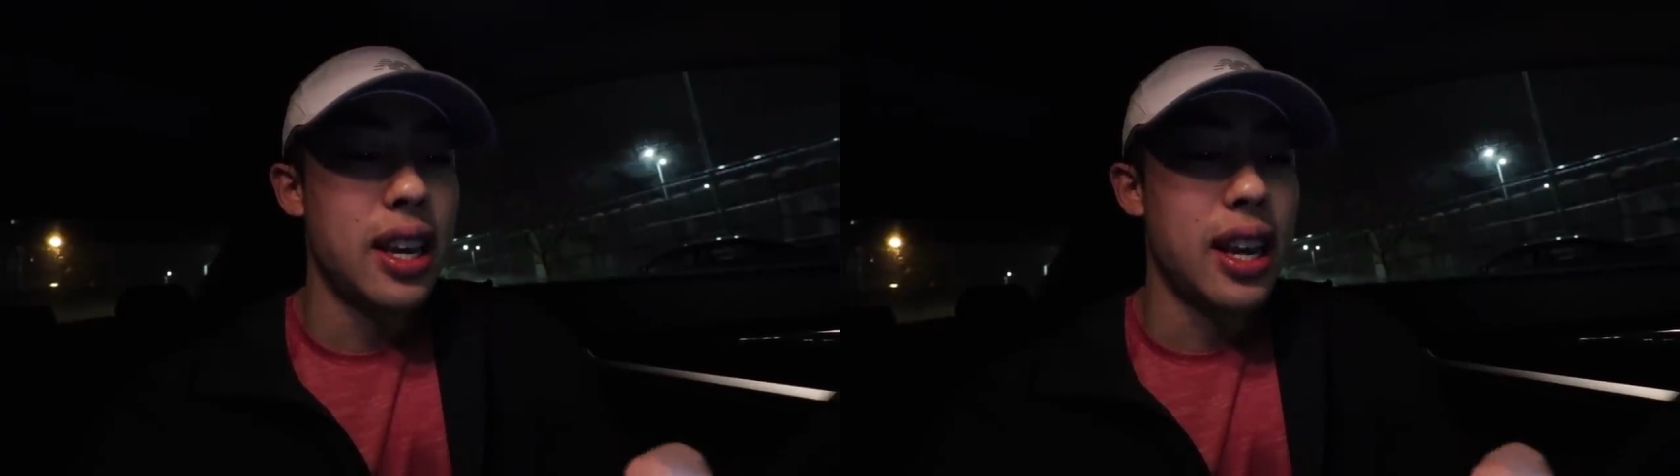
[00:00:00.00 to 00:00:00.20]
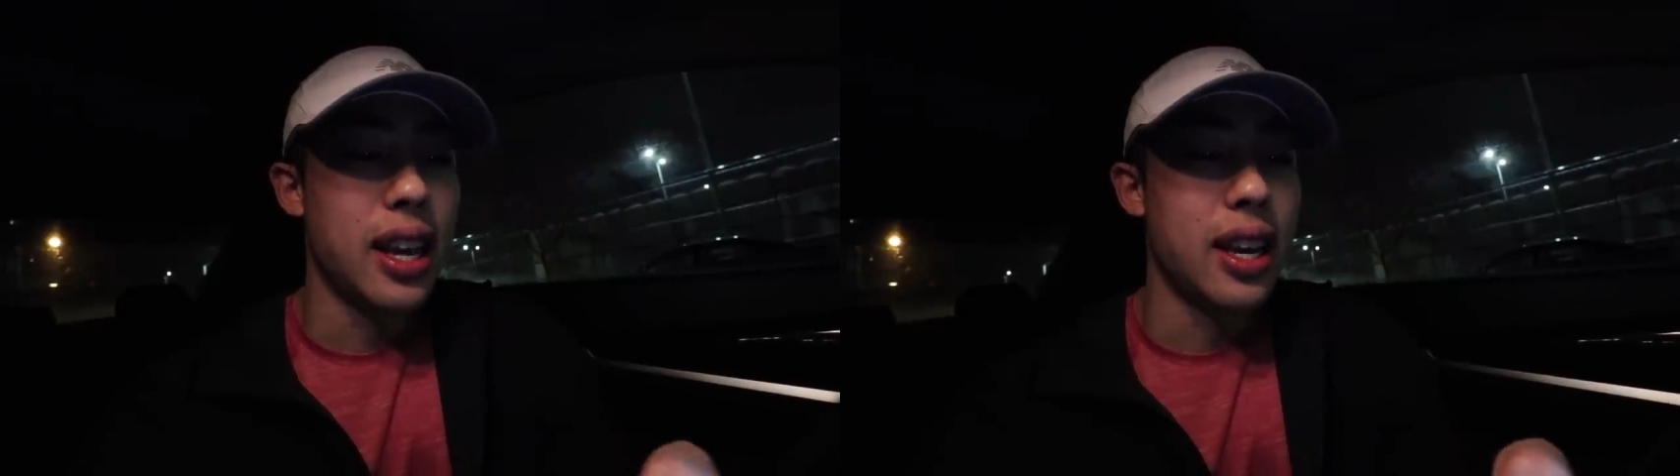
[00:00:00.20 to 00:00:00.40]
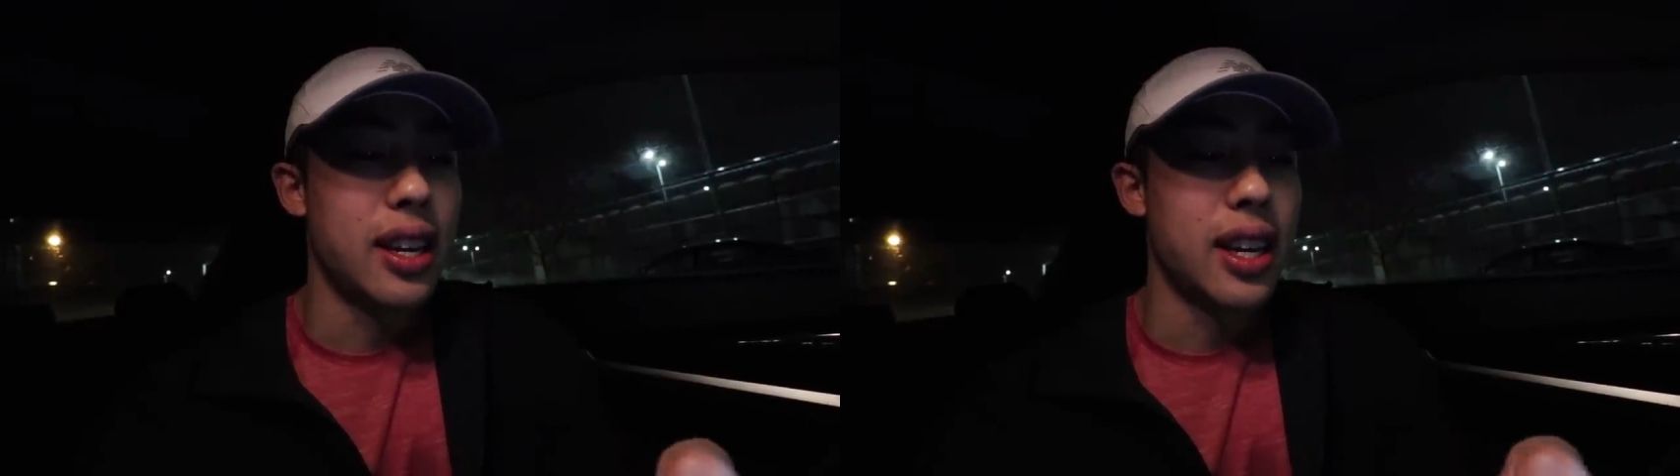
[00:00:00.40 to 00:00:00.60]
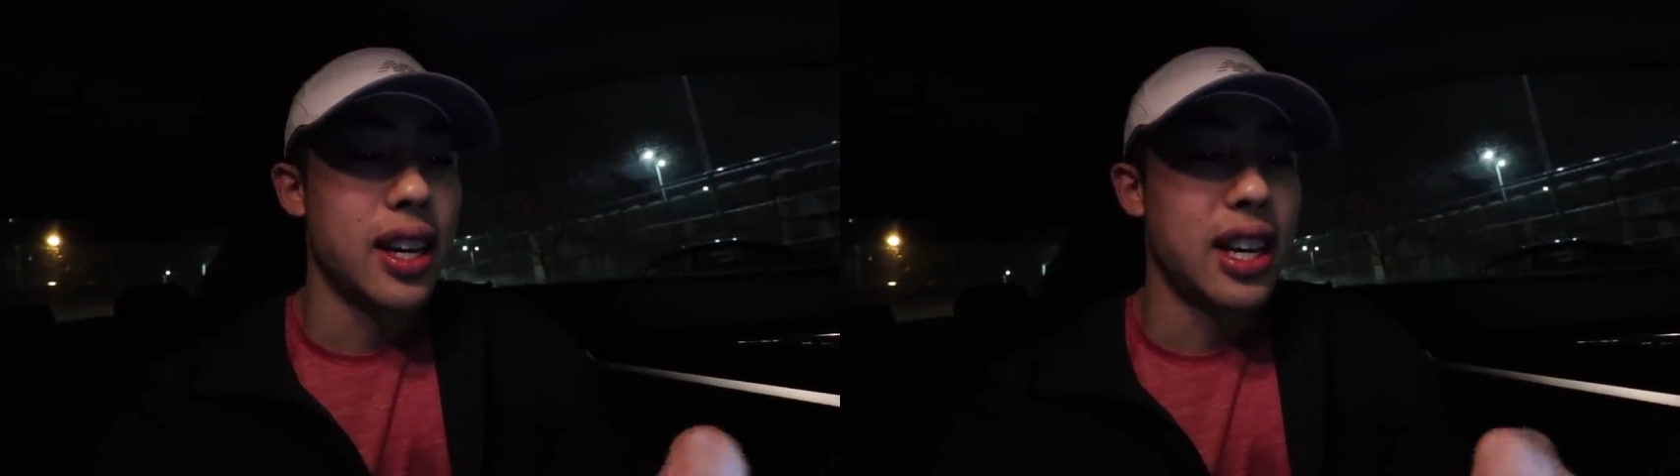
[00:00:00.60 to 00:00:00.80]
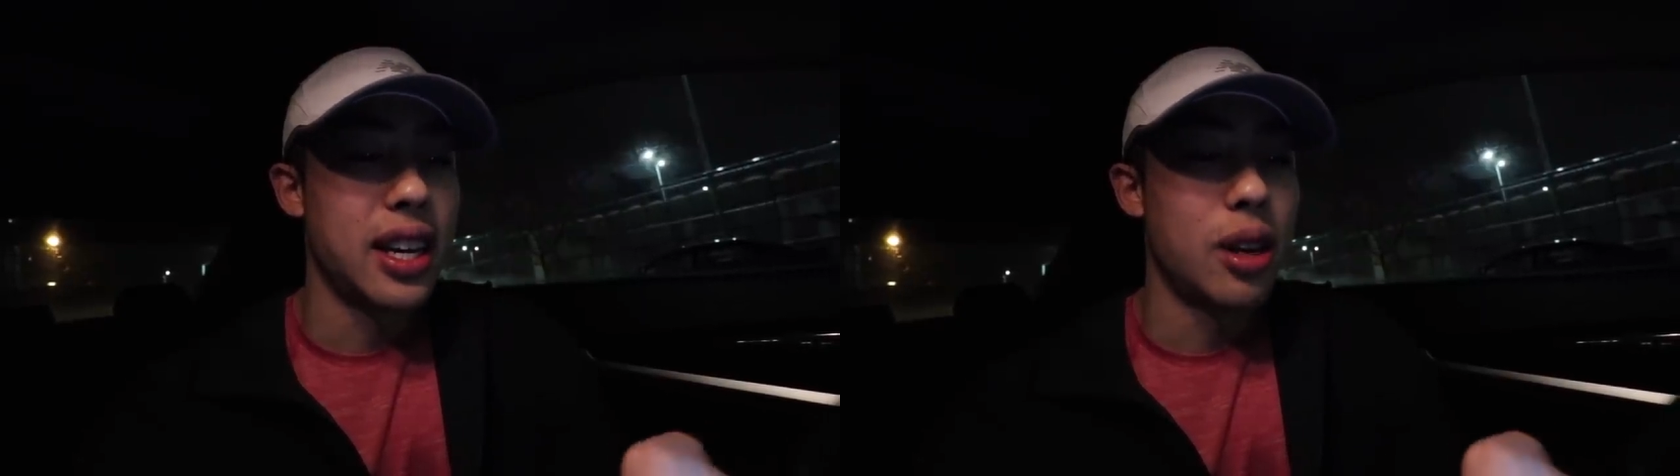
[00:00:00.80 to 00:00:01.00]
And
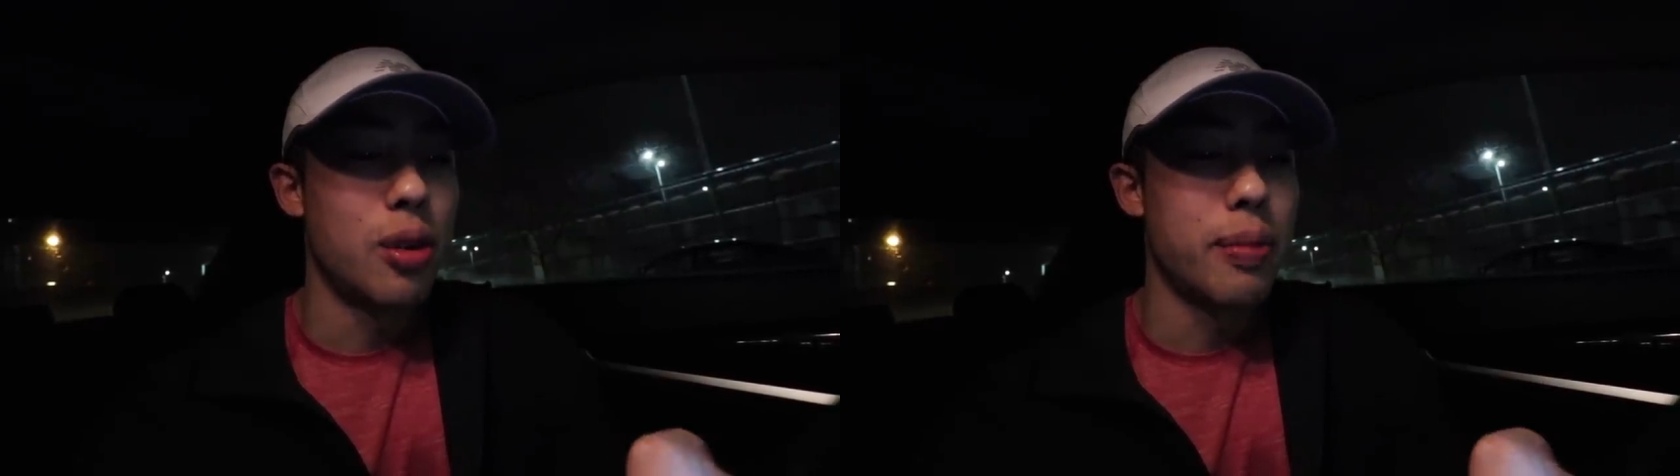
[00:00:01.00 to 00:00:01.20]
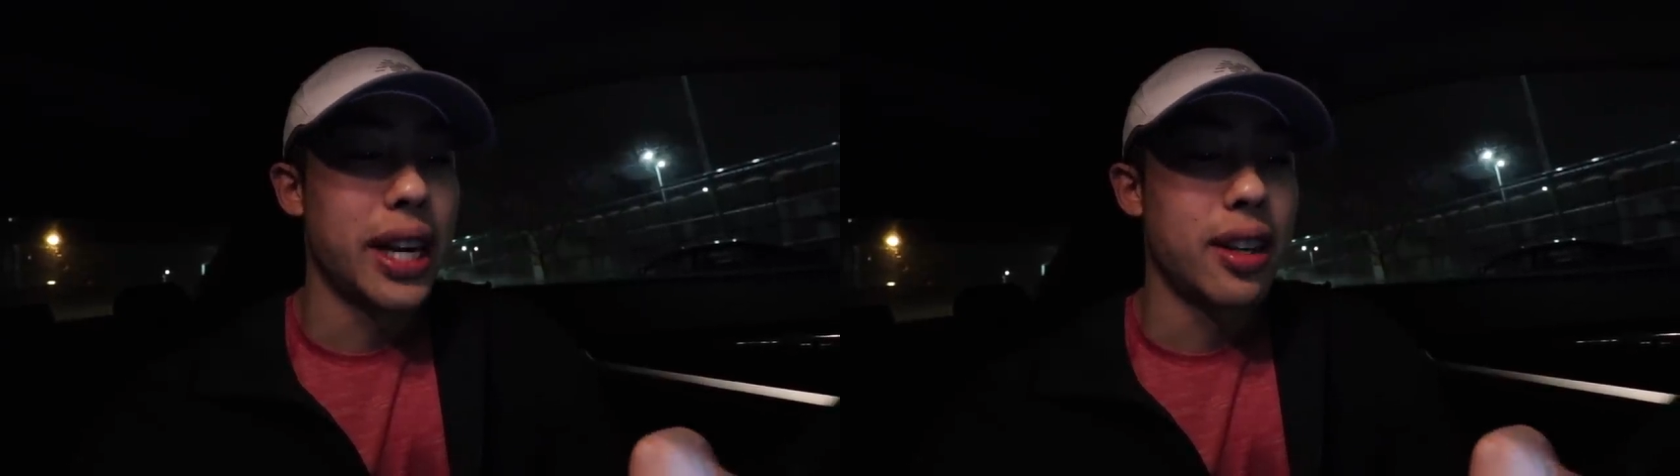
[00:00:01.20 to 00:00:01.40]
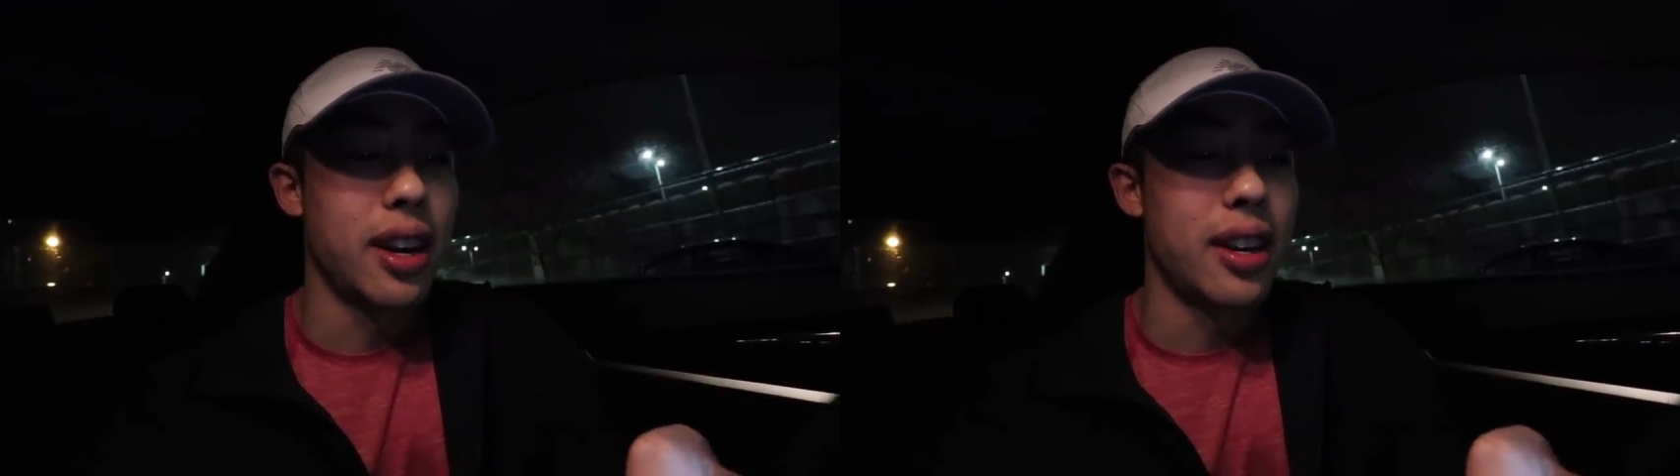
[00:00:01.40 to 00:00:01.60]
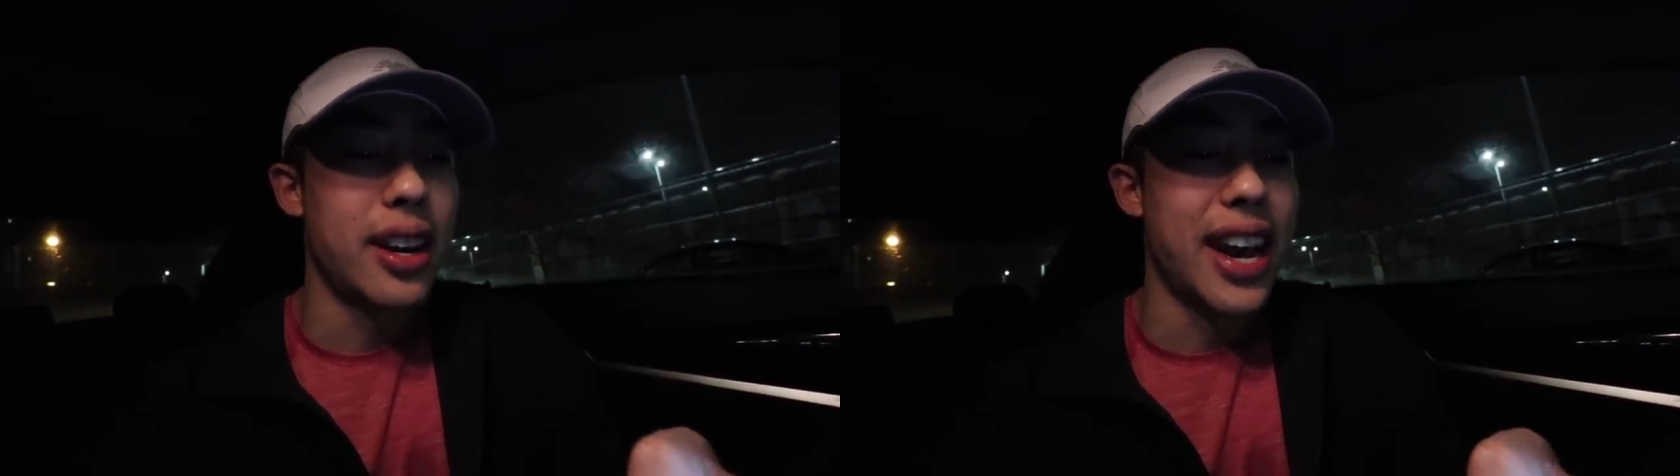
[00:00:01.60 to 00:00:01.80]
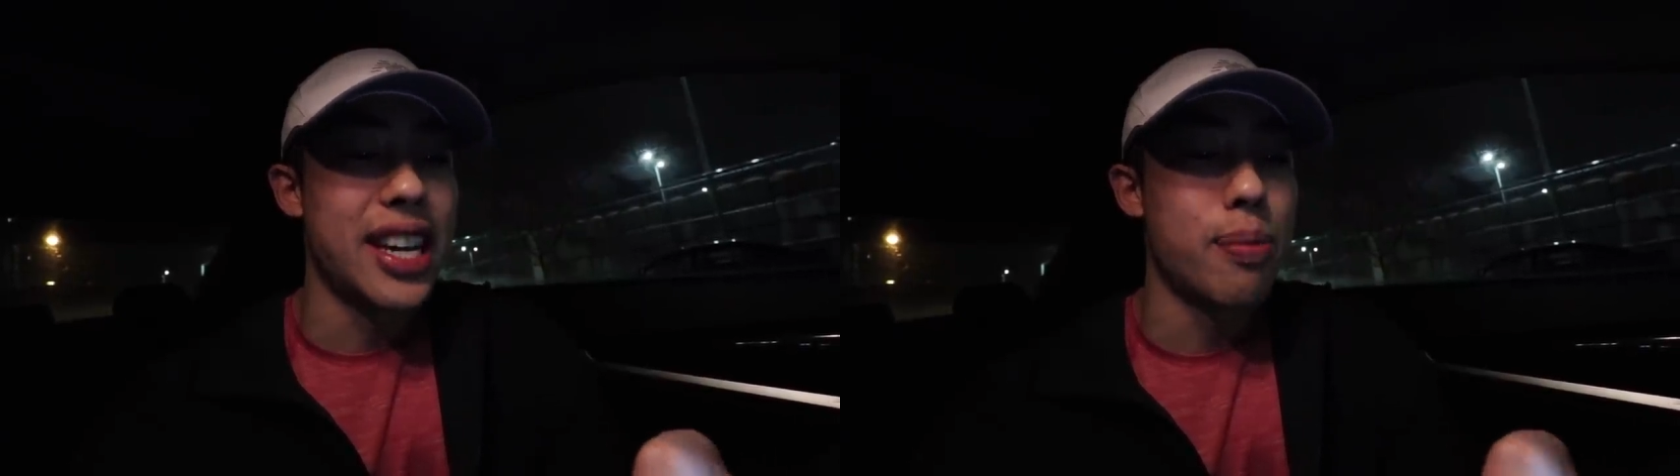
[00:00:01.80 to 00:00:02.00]
oh my God,
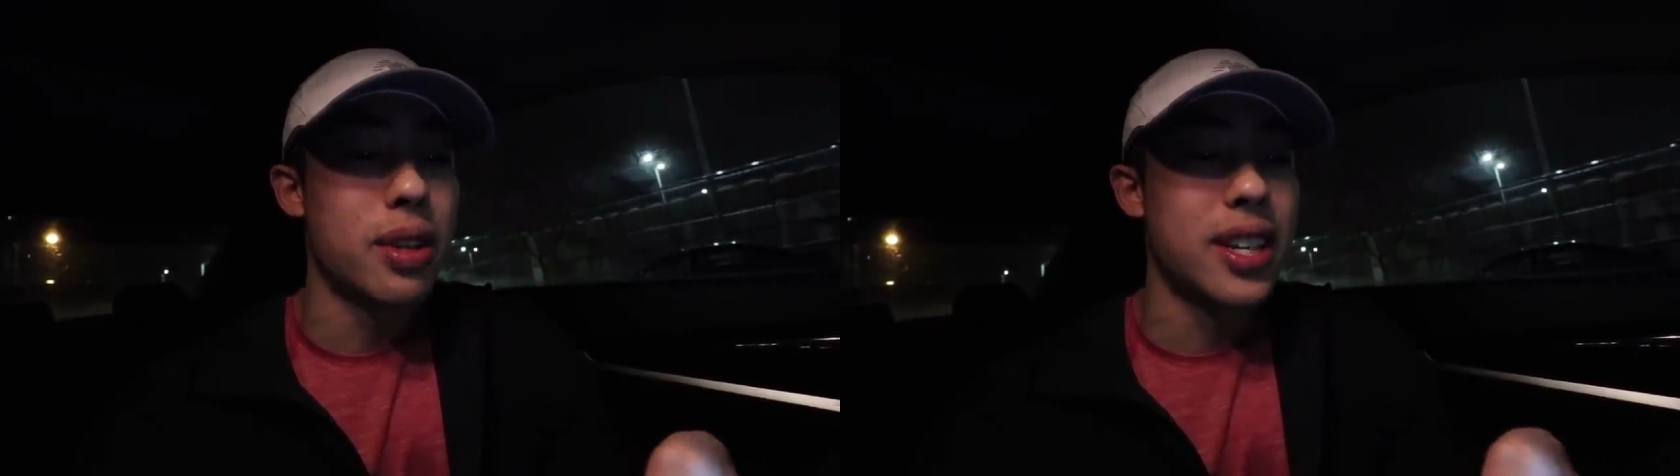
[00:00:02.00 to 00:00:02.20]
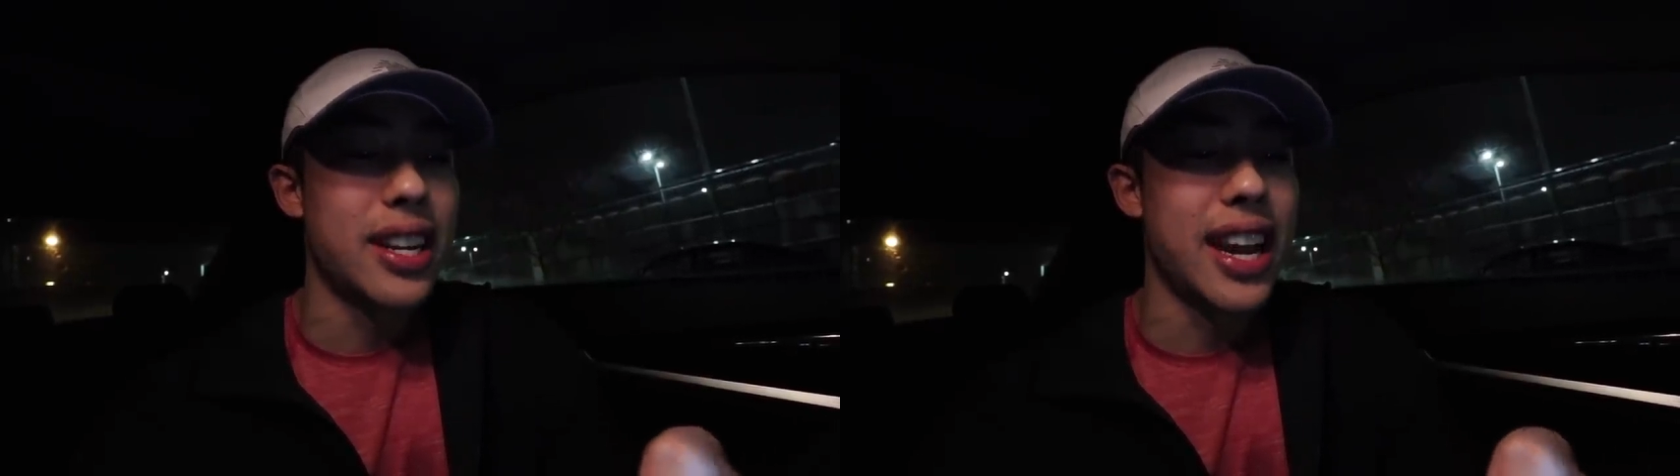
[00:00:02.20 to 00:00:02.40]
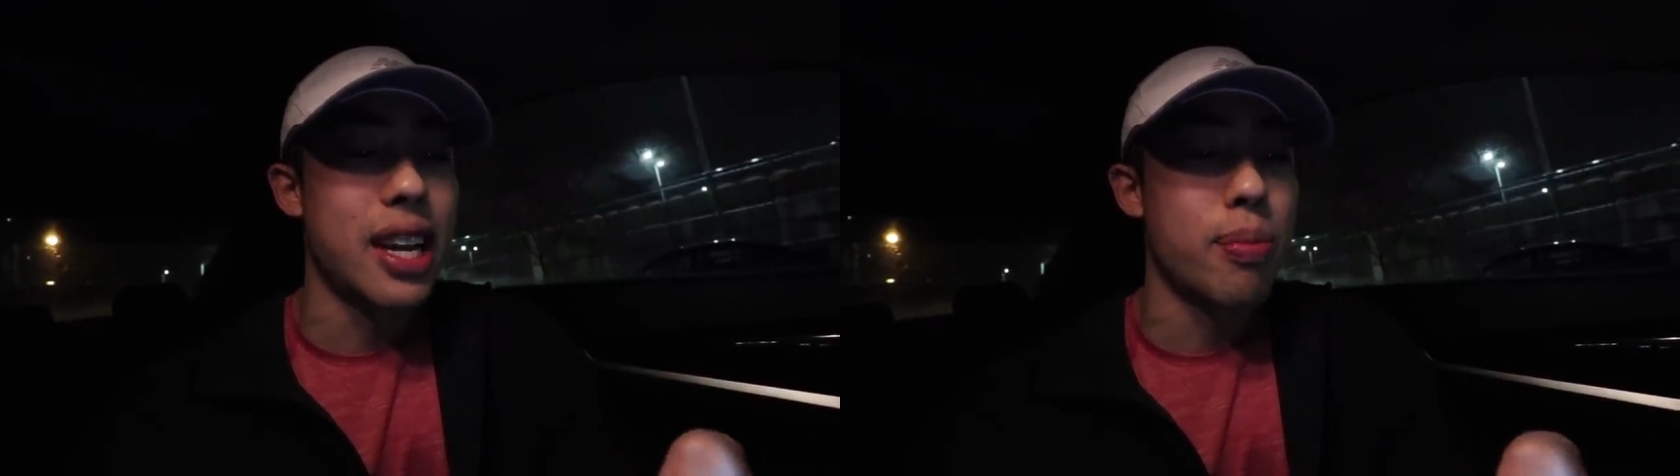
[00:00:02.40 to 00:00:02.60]
90%, 90%,